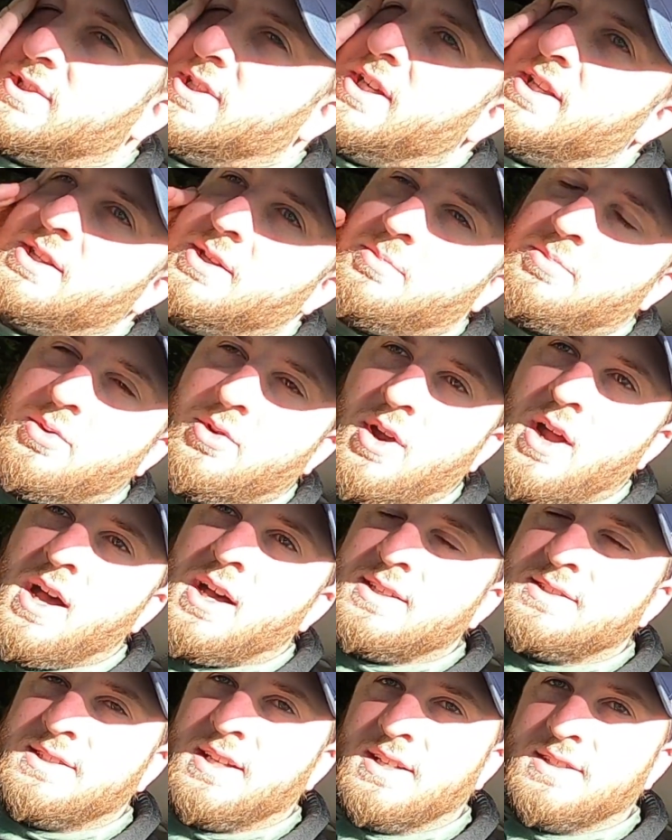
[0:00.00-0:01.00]
in the
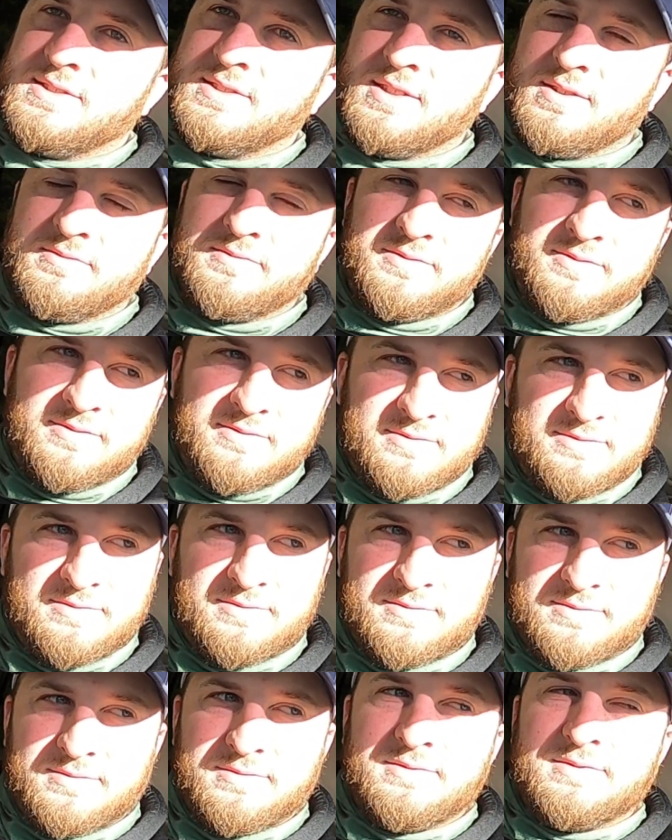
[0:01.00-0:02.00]
process of
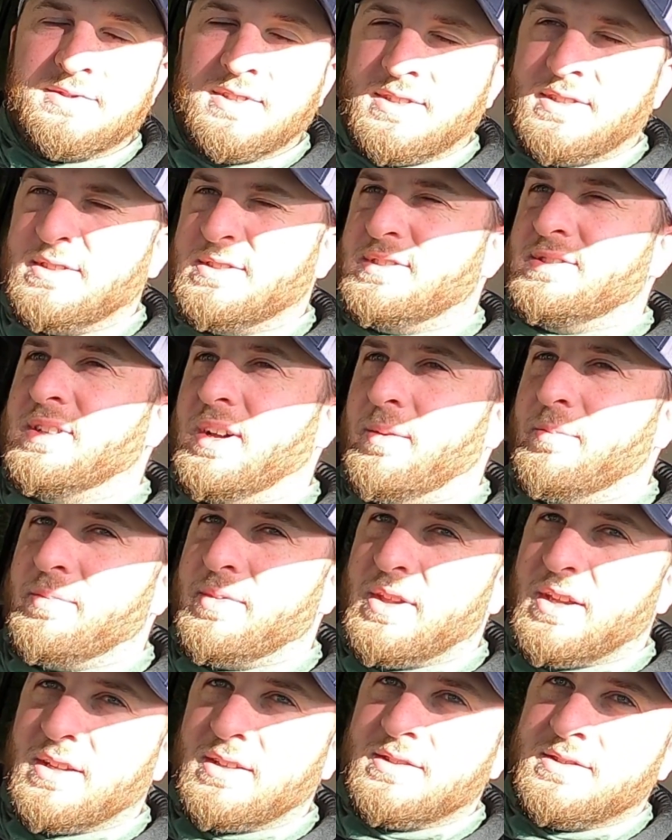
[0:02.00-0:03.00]

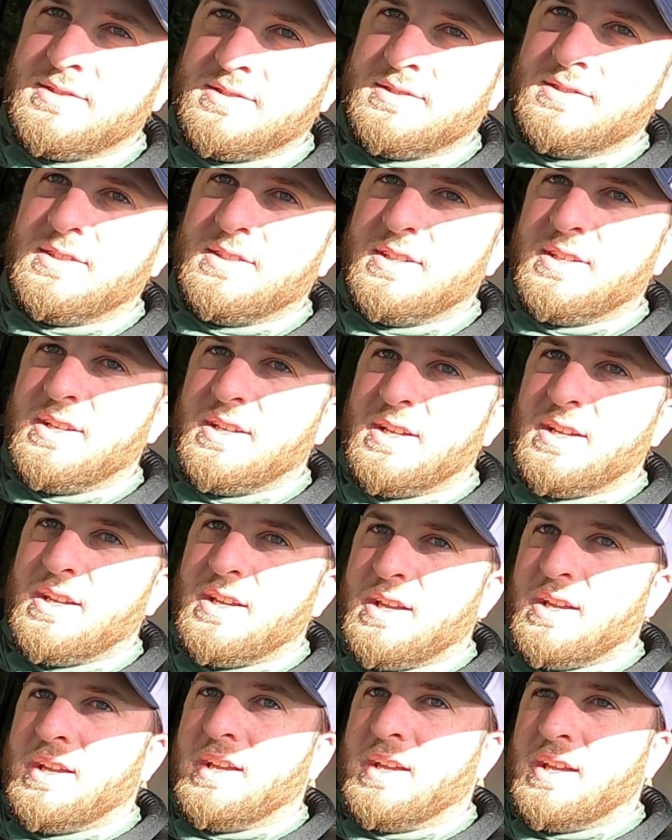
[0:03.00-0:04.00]
something.
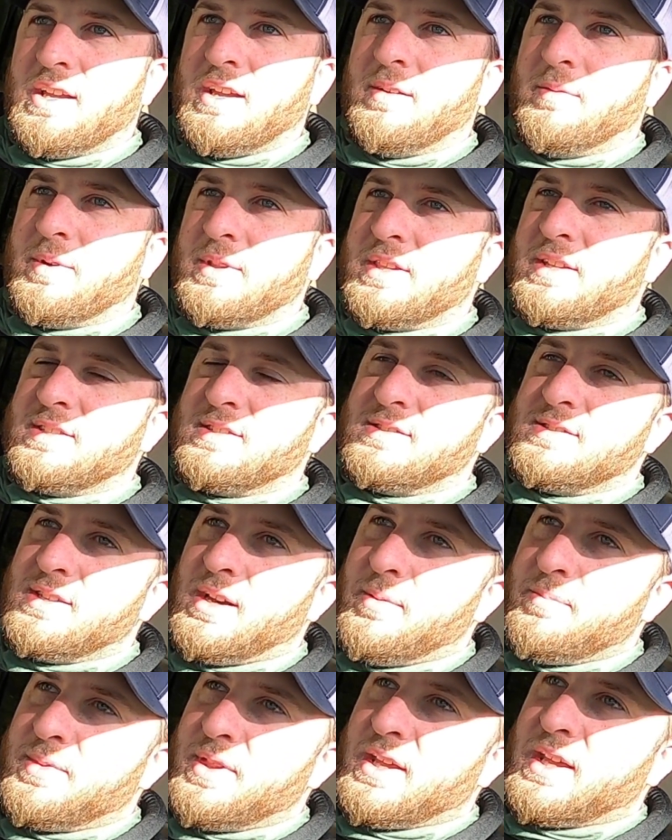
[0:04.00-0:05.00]
And what this
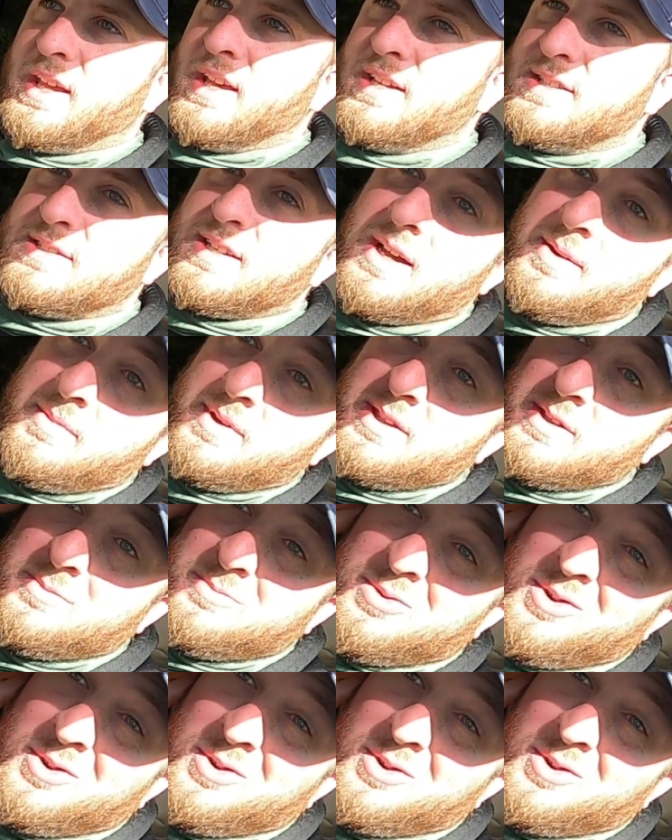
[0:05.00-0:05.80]
something is I'm in the